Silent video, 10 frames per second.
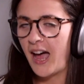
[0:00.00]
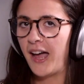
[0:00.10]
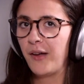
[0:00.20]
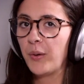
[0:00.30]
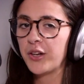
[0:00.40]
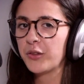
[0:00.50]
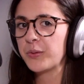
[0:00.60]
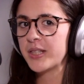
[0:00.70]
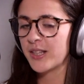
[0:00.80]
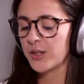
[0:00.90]
One of the
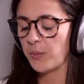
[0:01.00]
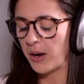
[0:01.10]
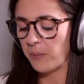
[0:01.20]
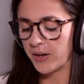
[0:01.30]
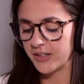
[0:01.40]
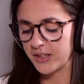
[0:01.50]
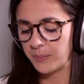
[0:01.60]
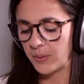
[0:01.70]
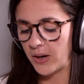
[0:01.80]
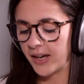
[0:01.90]
reasons why I wanted to
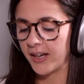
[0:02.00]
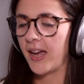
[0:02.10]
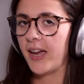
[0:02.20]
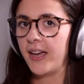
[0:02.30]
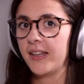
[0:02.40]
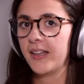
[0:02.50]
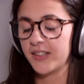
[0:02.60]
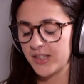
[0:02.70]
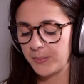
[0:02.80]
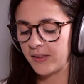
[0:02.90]
bring
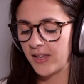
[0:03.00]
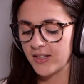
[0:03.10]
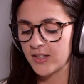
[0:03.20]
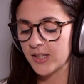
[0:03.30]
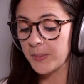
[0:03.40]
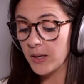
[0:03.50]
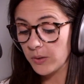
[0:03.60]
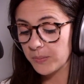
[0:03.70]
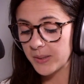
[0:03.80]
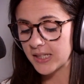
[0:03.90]
Elizabeth in to speak
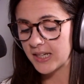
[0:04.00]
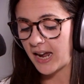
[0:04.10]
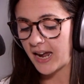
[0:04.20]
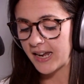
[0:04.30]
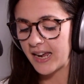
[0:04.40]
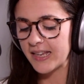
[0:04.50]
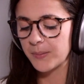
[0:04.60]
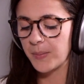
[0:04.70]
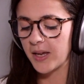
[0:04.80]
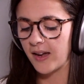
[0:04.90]
with me today is
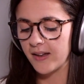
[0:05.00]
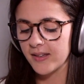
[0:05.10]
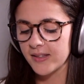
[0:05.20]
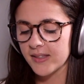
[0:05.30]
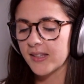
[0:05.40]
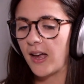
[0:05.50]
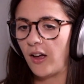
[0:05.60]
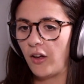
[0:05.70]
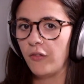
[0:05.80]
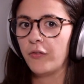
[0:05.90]
because
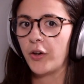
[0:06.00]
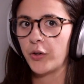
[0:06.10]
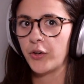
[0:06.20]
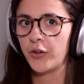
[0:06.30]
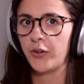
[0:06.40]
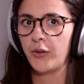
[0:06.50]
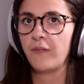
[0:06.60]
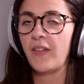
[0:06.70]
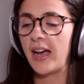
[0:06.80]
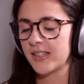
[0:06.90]
of her
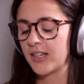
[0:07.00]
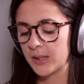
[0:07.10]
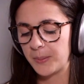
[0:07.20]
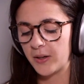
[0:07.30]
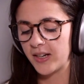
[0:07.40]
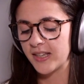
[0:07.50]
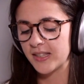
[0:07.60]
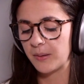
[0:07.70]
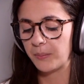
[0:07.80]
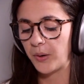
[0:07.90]
vast
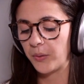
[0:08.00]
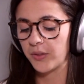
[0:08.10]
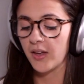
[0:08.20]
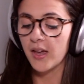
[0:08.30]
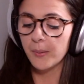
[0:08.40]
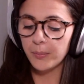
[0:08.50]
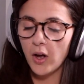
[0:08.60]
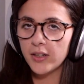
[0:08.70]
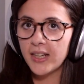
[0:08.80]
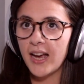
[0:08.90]
experience in both
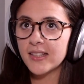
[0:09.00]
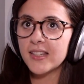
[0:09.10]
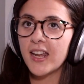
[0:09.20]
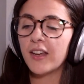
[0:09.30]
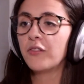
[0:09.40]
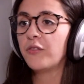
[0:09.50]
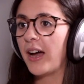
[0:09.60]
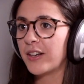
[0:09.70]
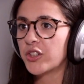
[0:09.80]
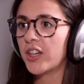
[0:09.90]
broadcasting,
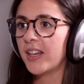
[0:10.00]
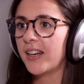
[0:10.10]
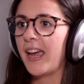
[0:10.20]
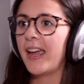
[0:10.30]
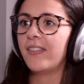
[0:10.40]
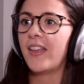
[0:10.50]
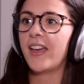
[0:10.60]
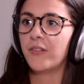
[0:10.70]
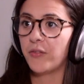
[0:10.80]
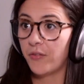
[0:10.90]
fashion, and then